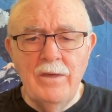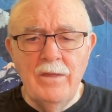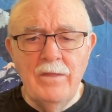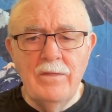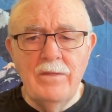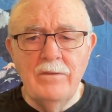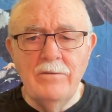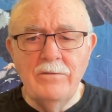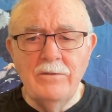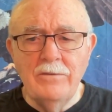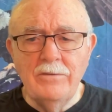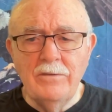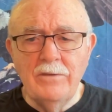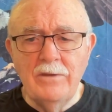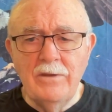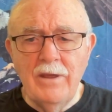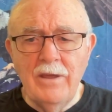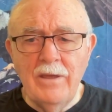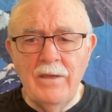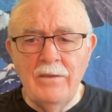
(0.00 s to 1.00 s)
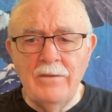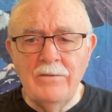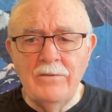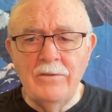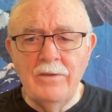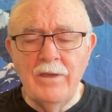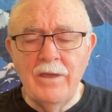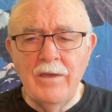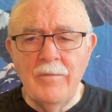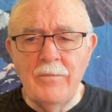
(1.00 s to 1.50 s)
This is
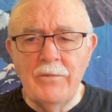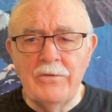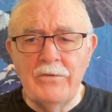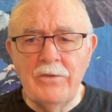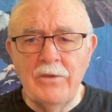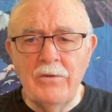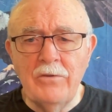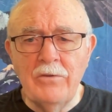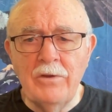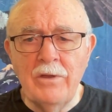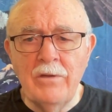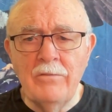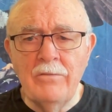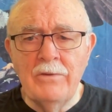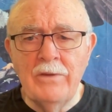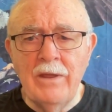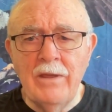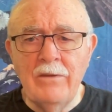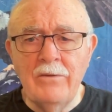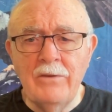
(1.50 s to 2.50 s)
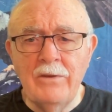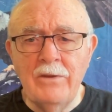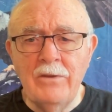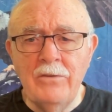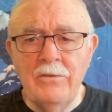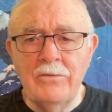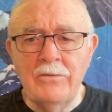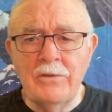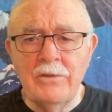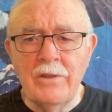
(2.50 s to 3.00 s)
today's episode of Daily
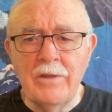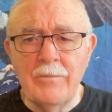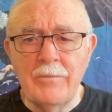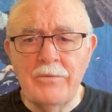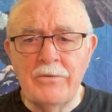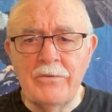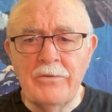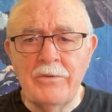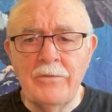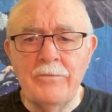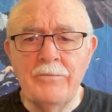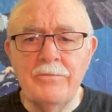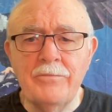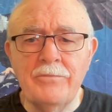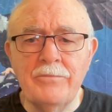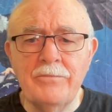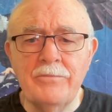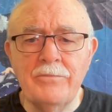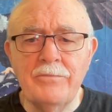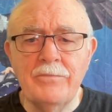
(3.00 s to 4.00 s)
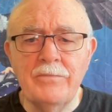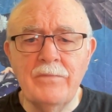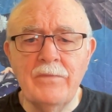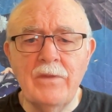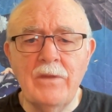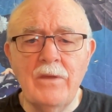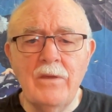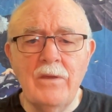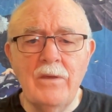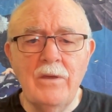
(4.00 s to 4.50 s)
News Clips.
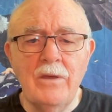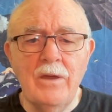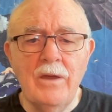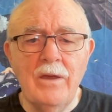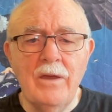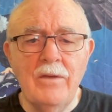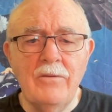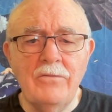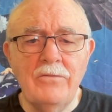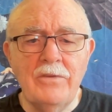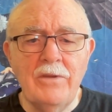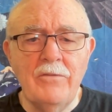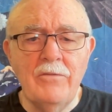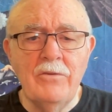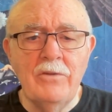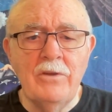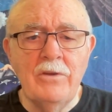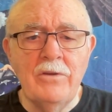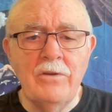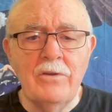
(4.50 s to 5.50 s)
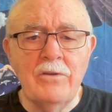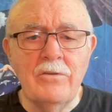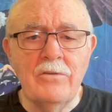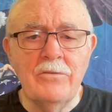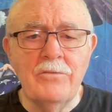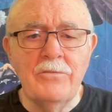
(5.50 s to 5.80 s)
I have several articles